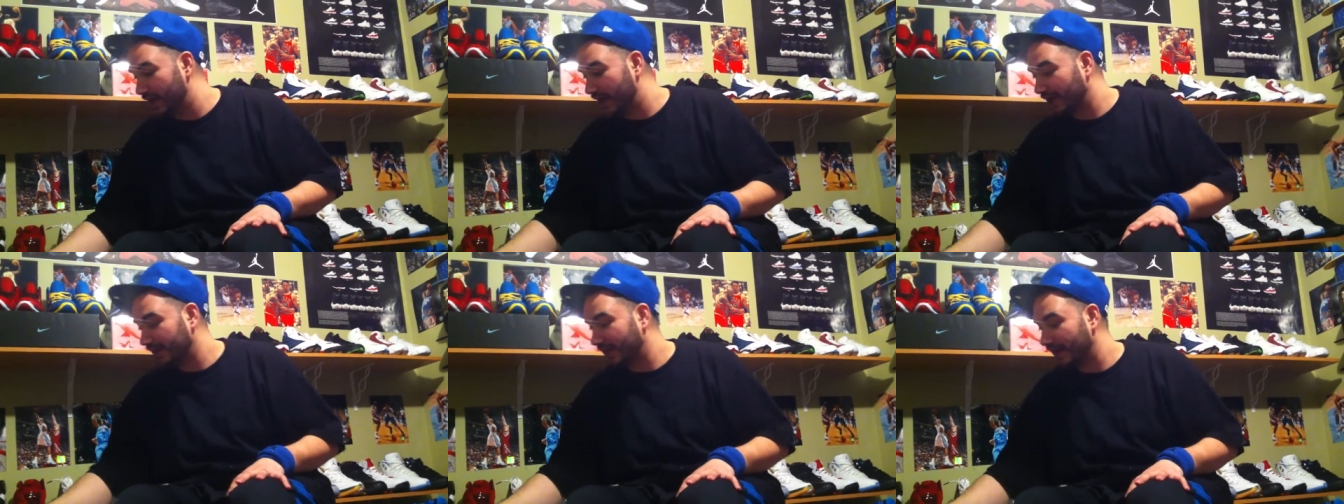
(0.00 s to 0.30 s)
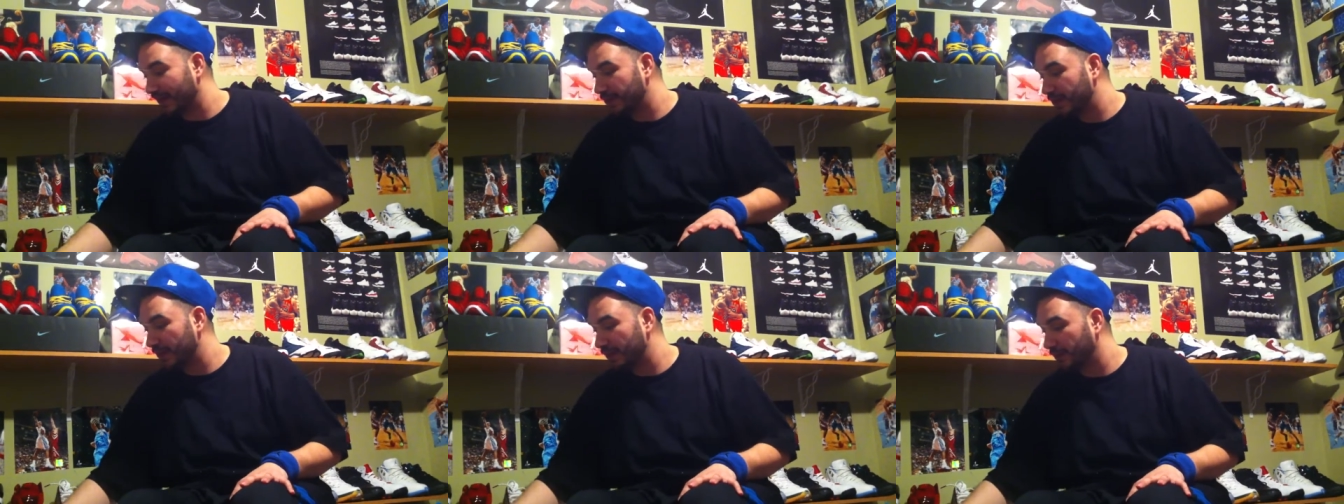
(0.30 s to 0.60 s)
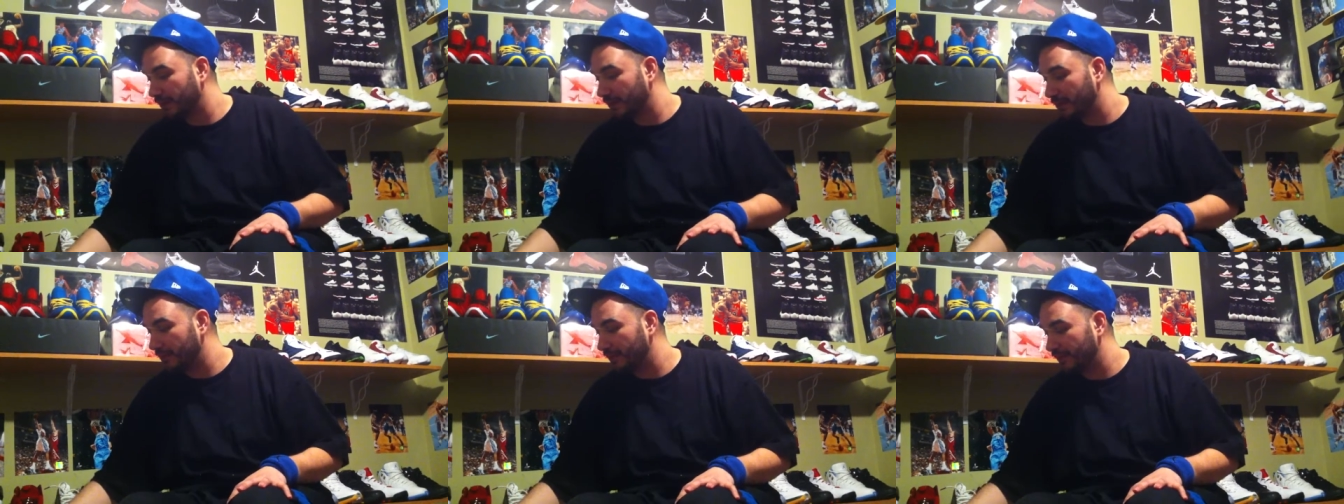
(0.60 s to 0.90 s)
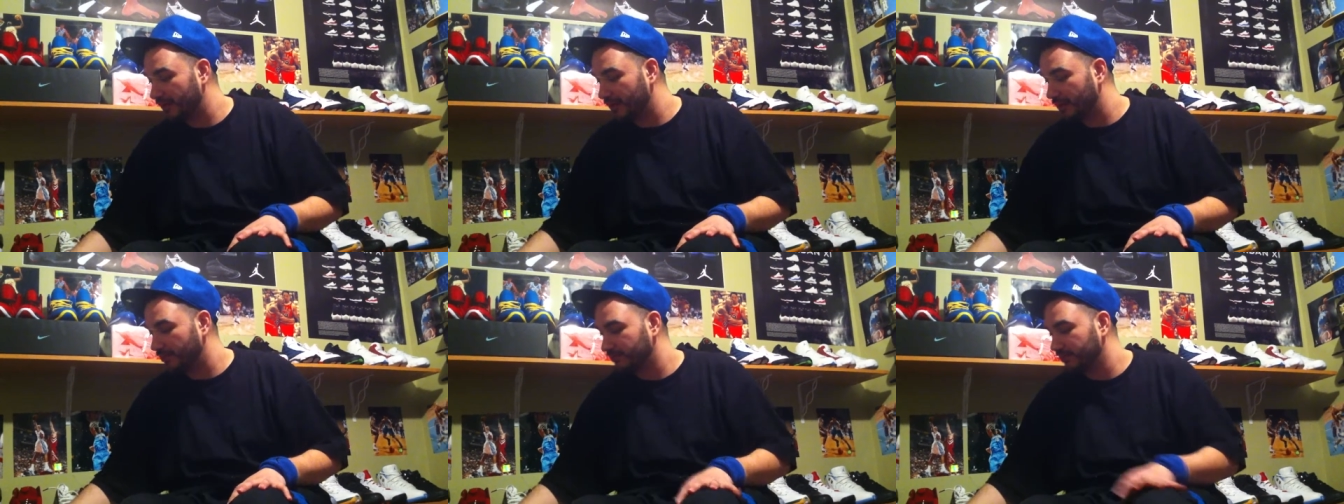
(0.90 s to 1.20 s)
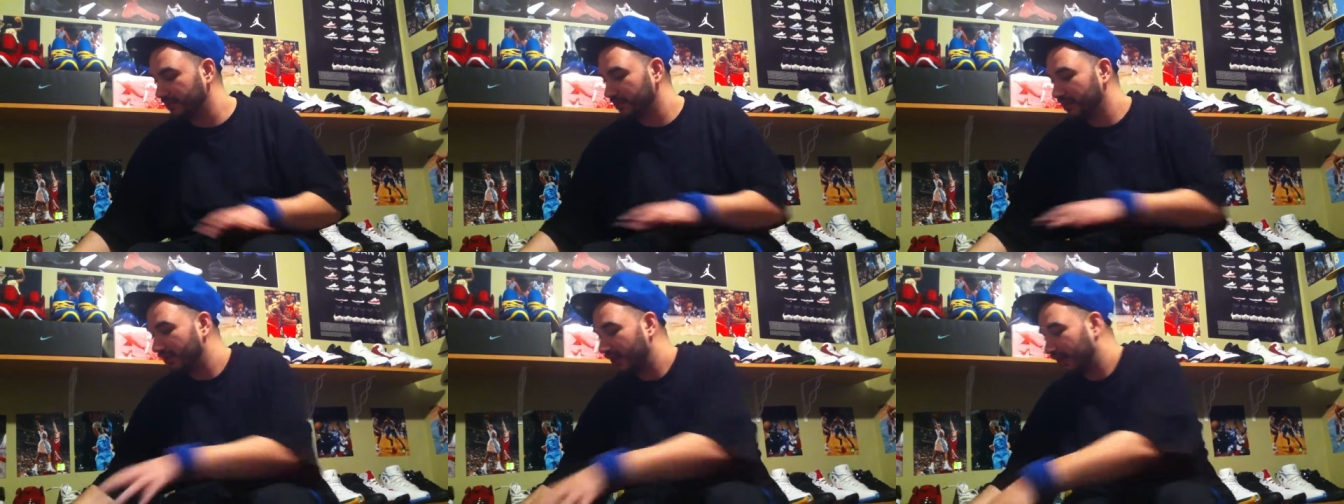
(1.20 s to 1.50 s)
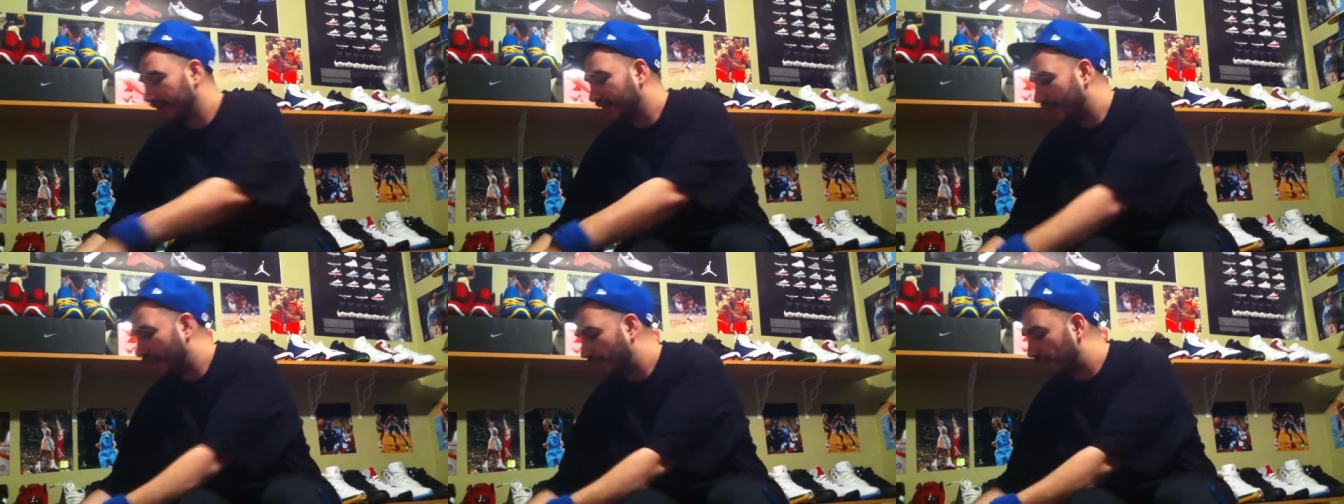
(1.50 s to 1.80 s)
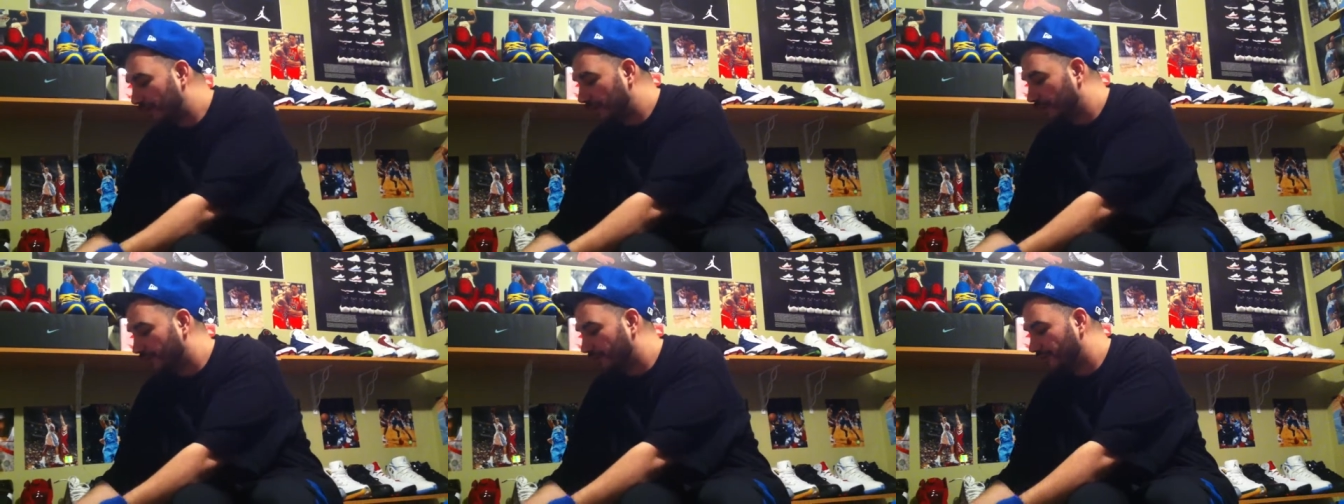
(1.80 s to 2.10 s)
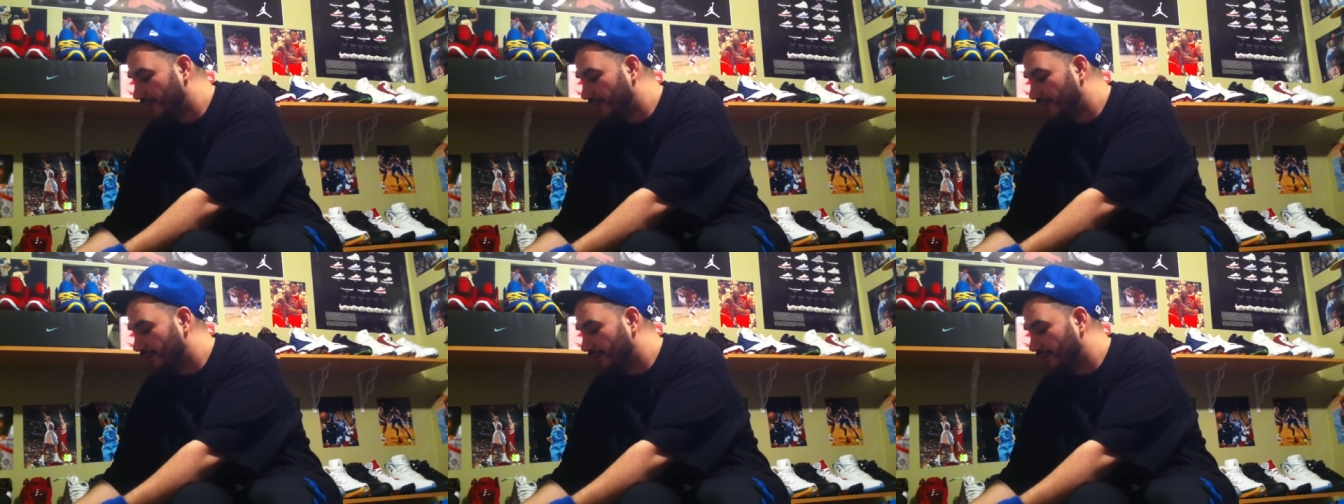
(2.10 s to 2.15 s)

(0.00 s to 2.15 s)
A lot of people hit me up. A lot of people